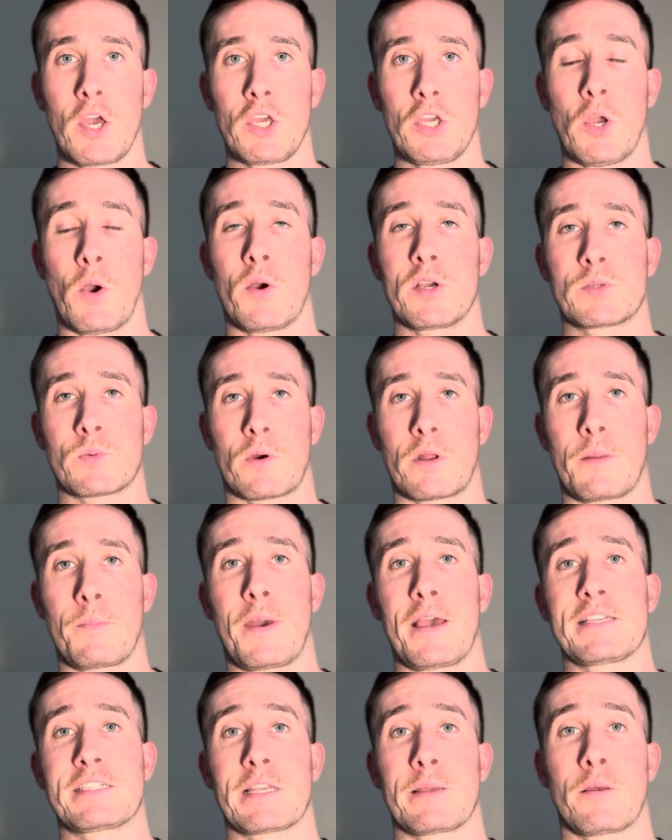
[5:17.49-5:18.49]
You always want to
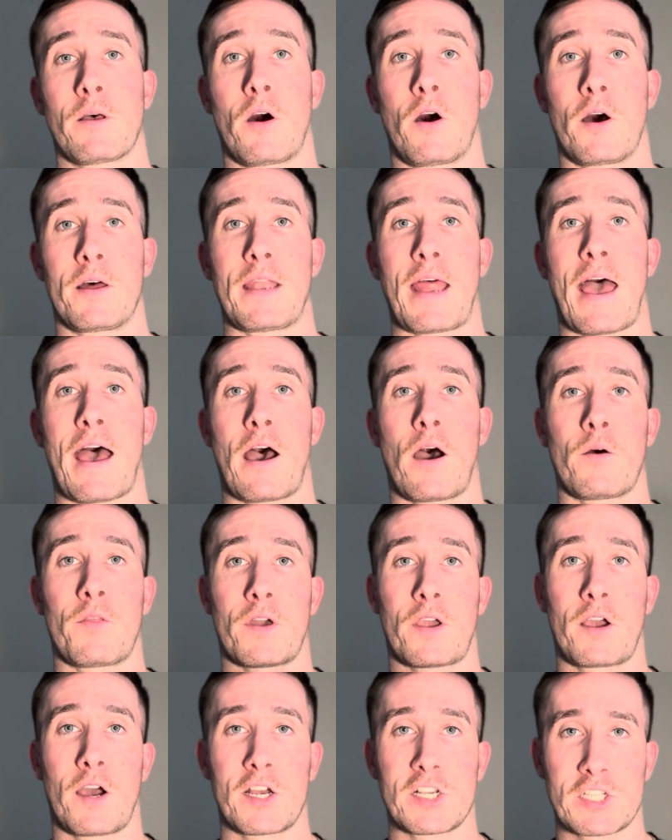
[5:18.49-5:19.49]
base it on how
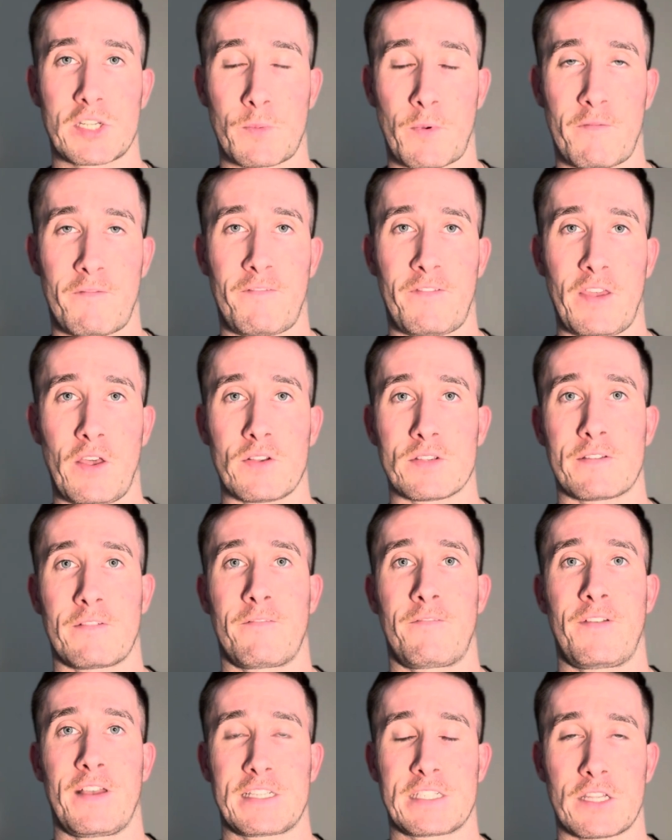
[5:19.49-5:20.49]
the customer feels
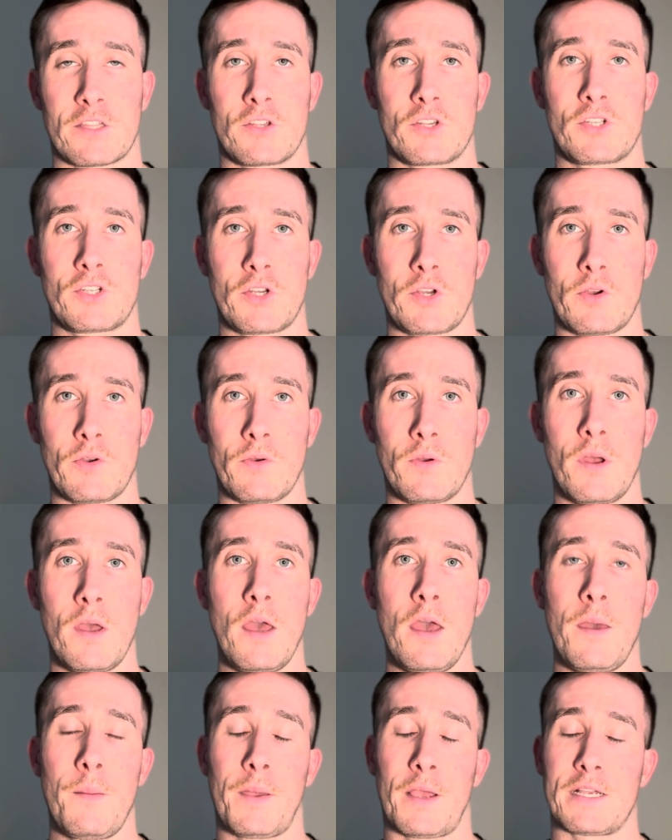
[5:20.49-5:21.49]
and fits in the shoe
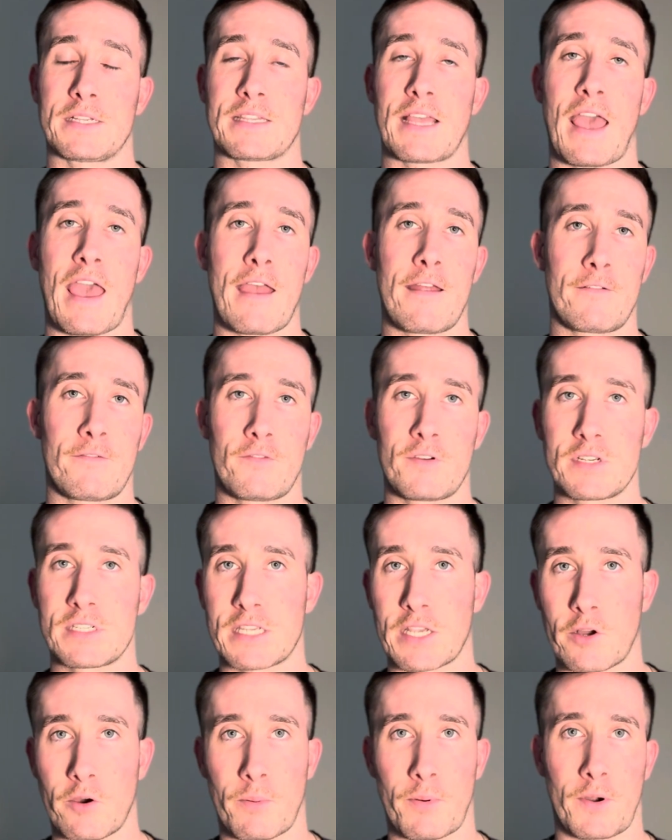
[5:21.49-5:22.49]
because every
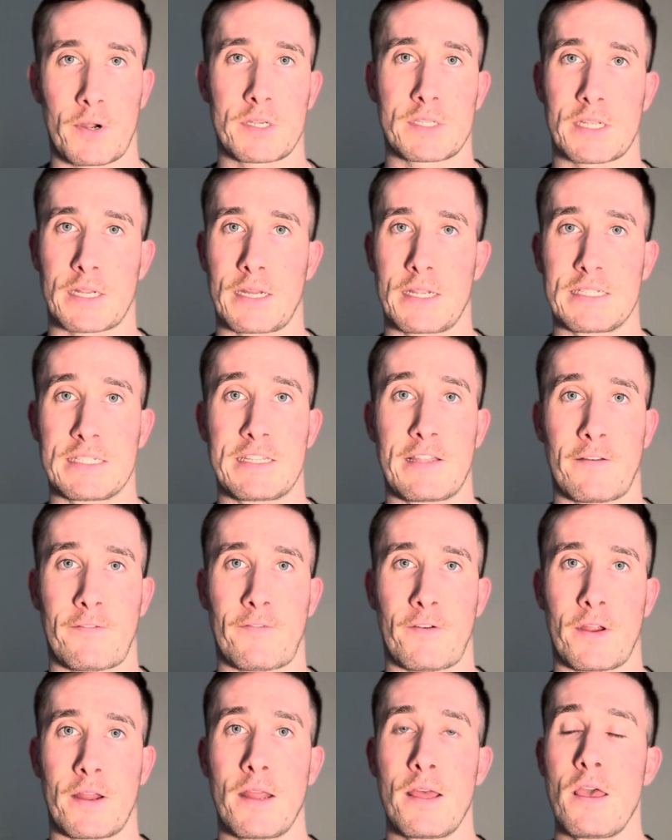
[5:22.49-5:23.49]
single person is
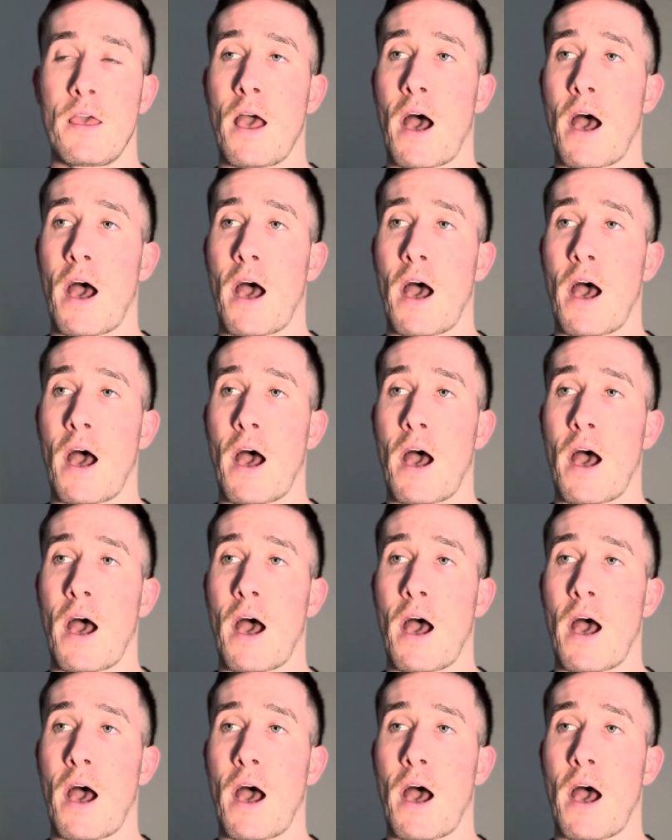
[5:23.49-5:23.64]
different.